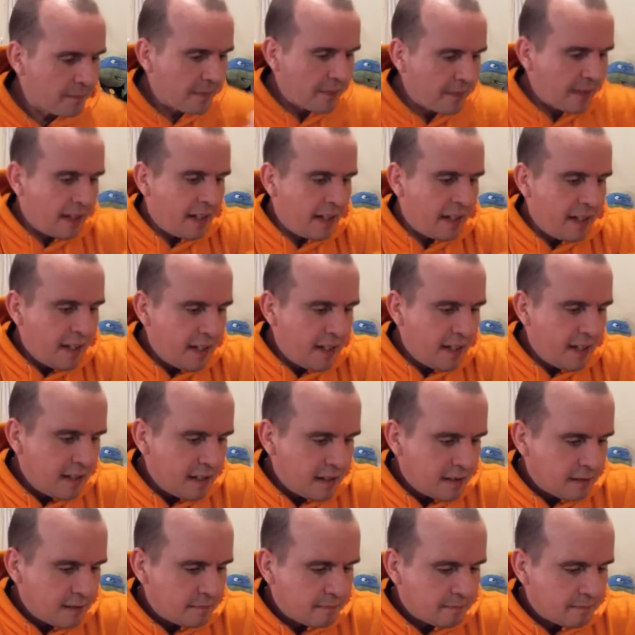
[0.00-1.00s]

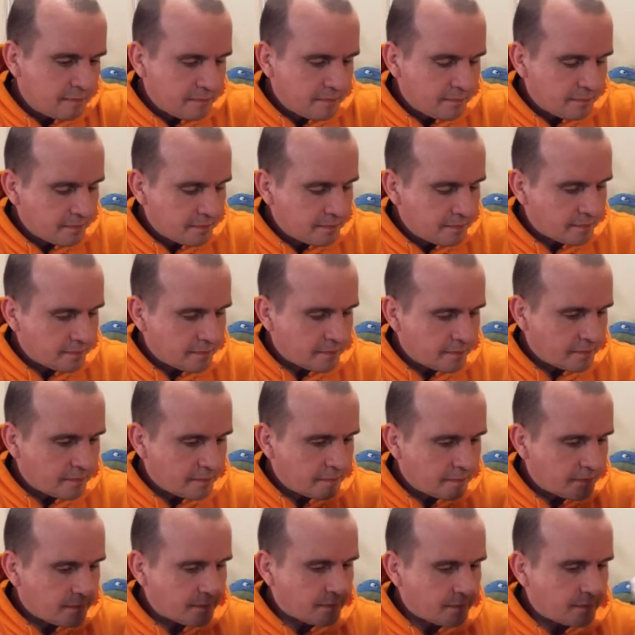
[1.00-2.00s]

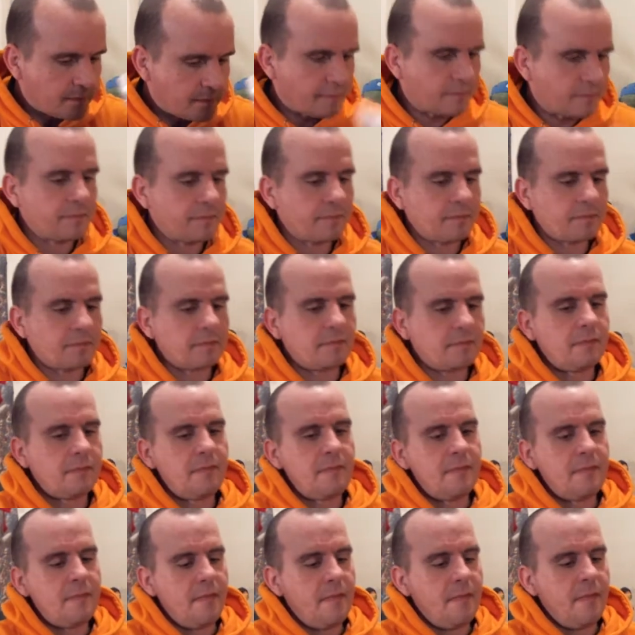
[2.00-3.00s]

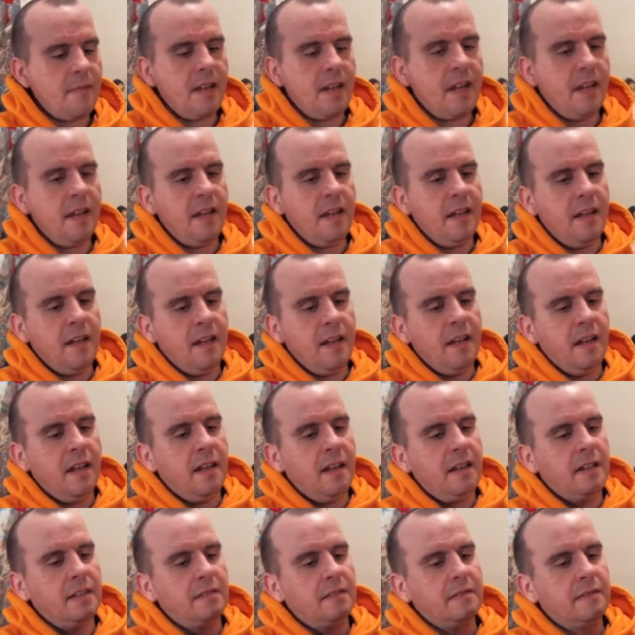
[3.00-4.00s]

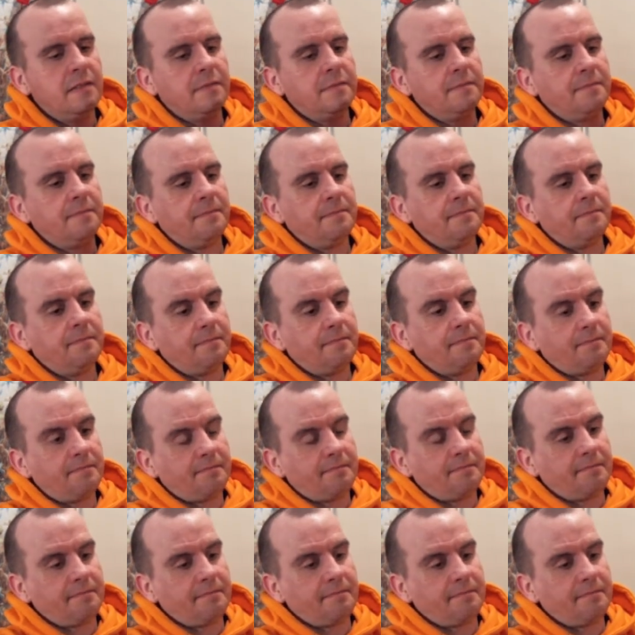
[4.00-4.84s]
(silence)